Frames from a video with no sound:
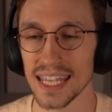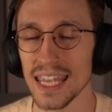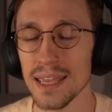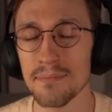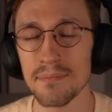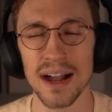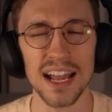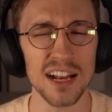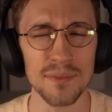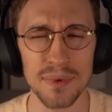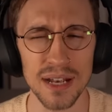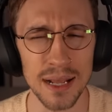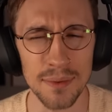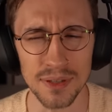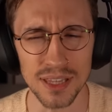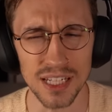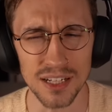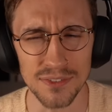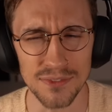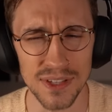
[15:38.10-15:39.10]
he might have been
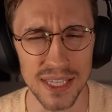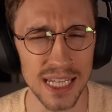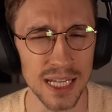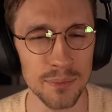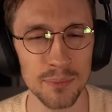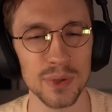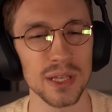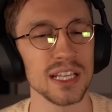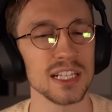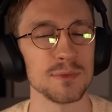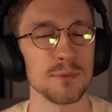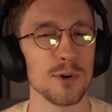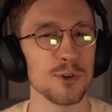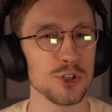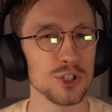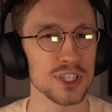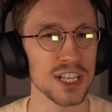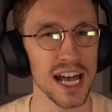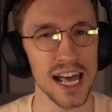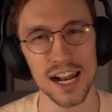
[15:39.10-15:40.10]
able to defeat it, but his
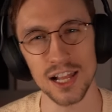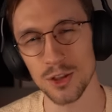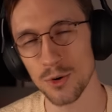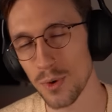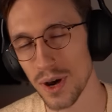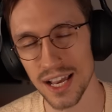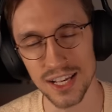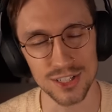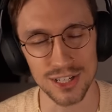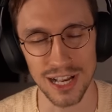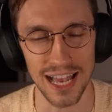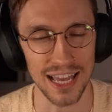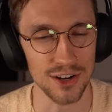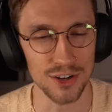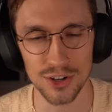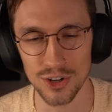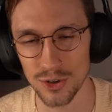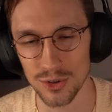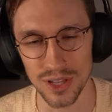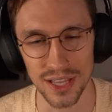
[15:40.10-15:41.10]
emotions got in the way, so I
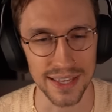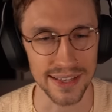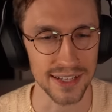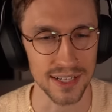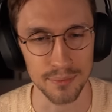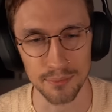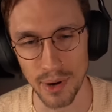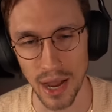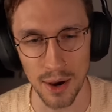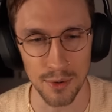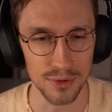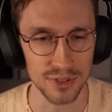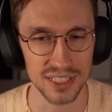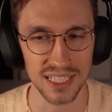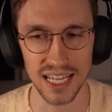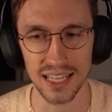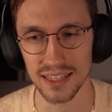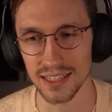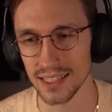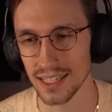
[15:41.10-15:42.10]
don't know, like, power
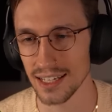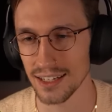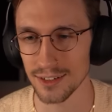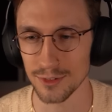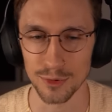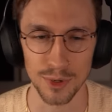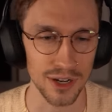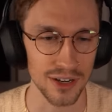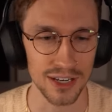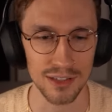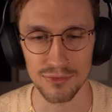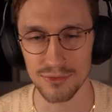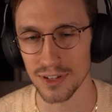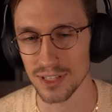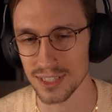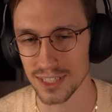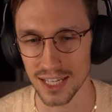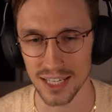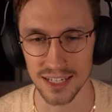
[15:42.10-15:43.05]
scaling here, where he fits